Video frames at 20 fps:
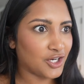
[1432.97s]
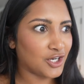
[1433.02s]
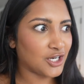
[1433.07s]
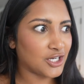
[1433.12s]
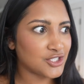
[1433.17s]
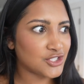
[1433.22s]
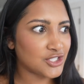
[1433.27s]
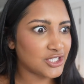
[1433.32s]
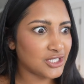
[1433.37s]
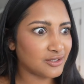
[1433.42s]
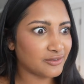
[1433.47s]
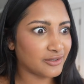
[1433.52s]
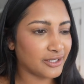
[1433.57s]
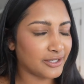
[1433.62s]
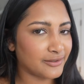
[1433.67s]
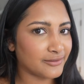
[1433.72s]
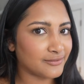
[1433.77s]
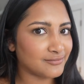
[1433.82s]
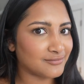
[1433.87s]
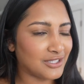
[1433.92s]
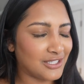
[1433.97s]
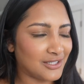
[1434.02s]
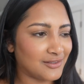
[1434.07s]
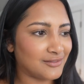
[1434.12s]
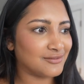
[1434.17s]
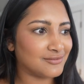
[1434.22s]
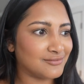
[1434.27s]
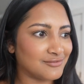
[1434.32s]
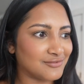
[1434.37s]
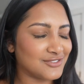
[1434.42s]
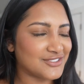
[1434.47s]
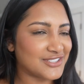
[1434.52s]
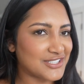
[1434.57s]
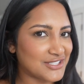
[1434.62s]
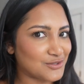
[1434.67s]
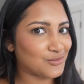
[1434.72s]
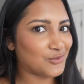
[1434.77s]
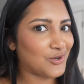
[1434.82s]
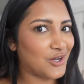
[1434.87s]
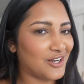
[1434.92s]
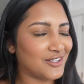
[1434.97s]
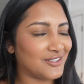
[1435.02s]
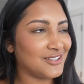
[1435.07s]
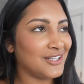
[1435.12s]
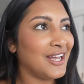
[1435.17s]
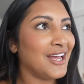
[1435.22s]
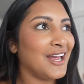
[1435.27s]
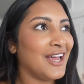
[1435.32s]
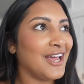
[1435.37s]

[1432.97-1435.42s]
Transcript: cringy like in season 1